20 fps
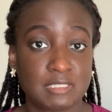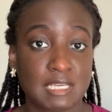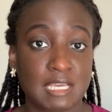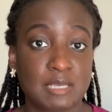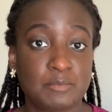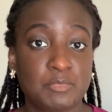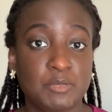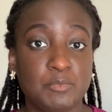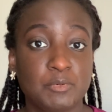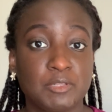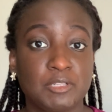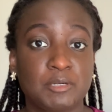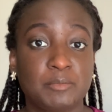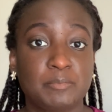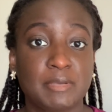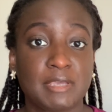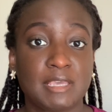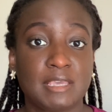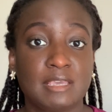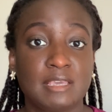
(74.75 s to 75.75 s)
time people are
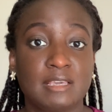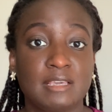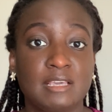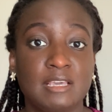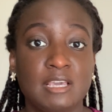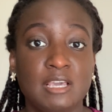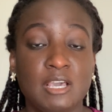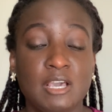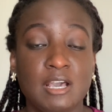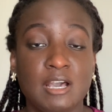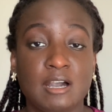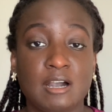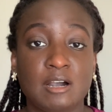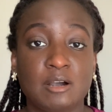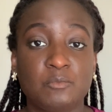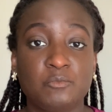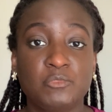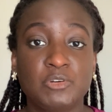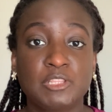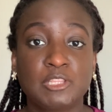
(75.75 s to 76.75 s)
paying
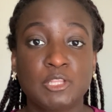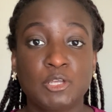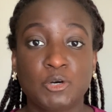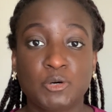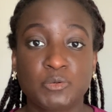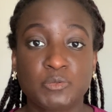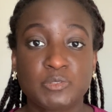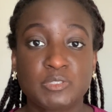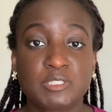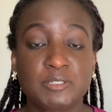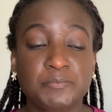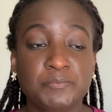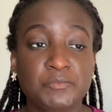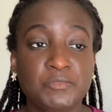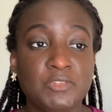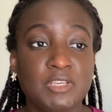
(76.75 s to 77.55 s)
with loans.